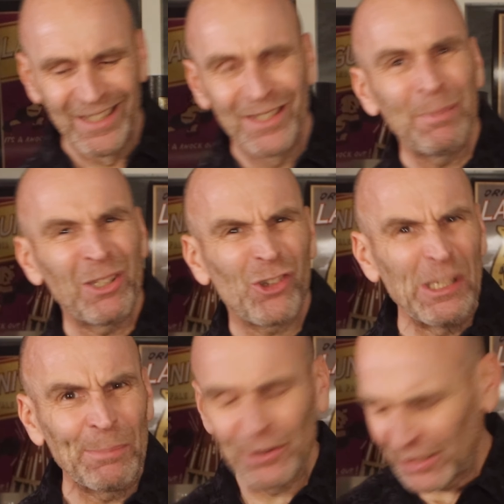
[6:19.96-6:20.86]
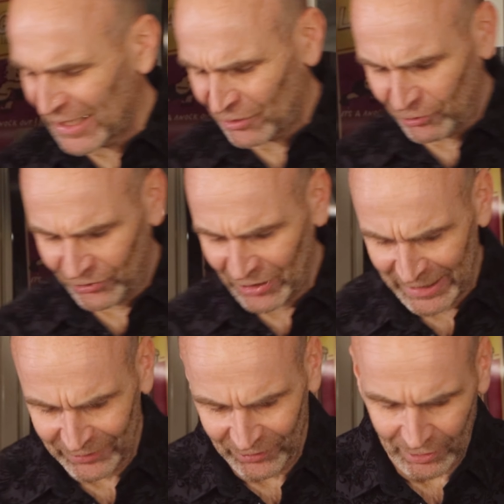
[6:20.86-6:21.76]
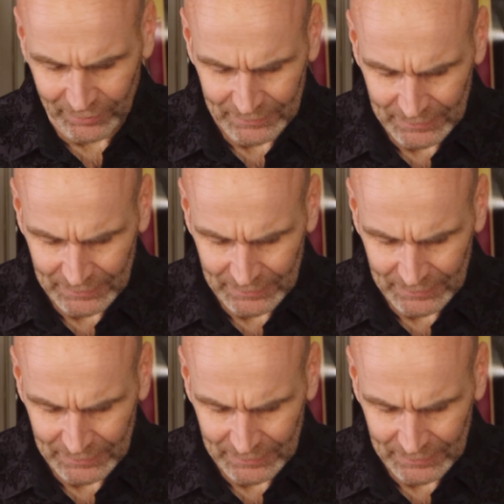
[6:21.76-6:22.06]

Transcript: A bit cheap on the actual size there,